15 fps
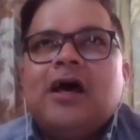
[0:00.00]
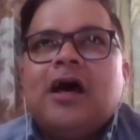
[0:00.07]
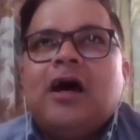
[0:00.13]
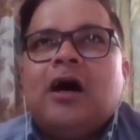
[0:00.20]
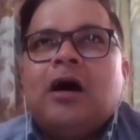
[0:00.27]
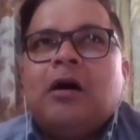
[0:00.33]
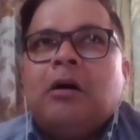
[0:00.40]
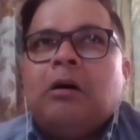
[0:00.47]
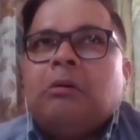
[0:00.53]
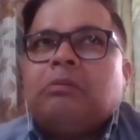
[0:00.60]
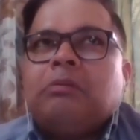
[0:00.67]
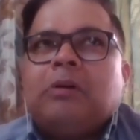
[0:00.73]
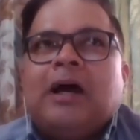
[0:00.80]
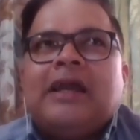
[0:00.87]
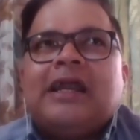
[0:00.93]

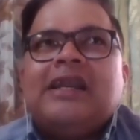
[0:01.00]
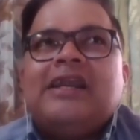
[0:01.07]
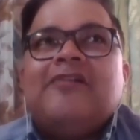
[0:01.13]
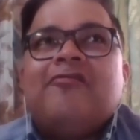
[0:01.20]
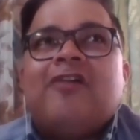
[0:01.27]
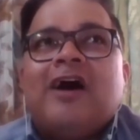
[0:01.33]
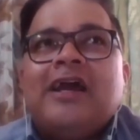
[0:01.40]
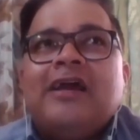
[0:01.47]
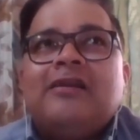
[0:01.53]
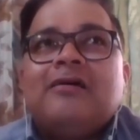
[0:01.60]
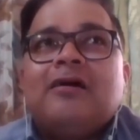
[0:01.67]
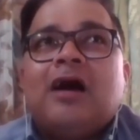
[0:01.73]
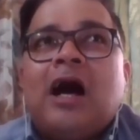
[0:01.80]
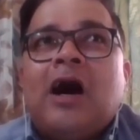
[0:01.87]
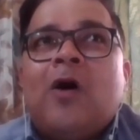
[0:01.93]
I can divide
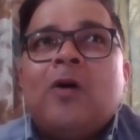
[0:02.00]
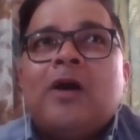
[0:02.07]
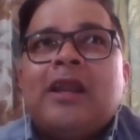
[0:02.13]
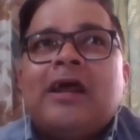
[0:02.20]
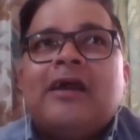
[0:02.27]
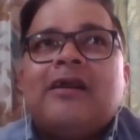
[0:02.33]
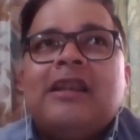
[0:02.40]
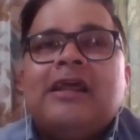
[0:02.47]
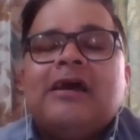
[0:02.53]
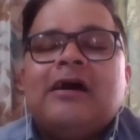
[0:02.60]
how can I really